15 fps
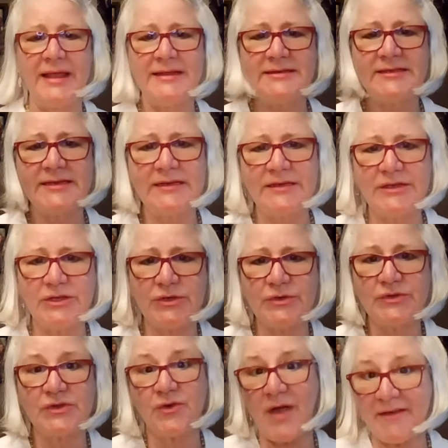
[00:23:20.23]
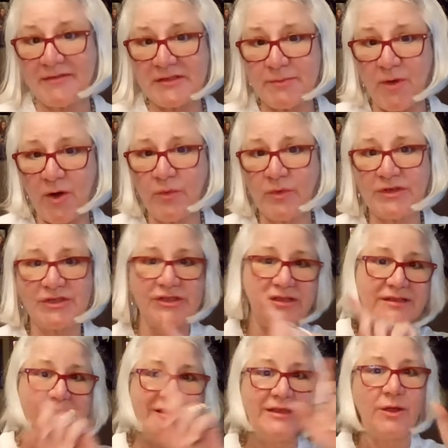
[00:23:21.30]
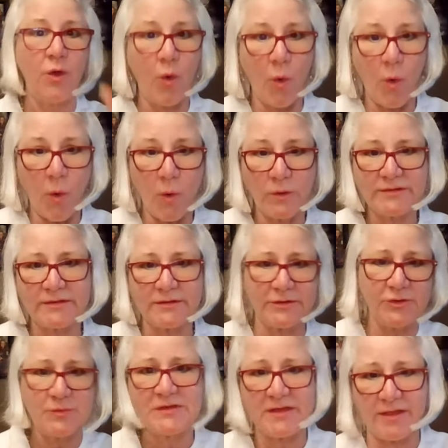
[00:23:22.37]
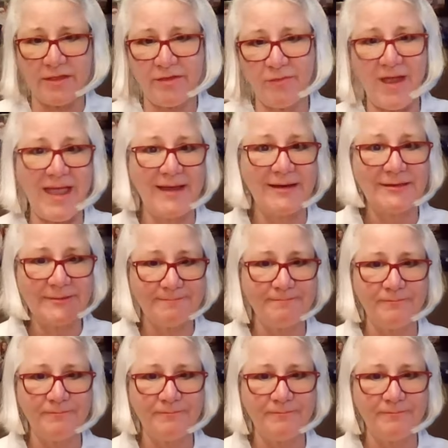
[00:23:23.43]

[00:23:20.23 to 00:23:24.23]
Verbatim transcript: I did use Craftsmart, which is the old loops and thread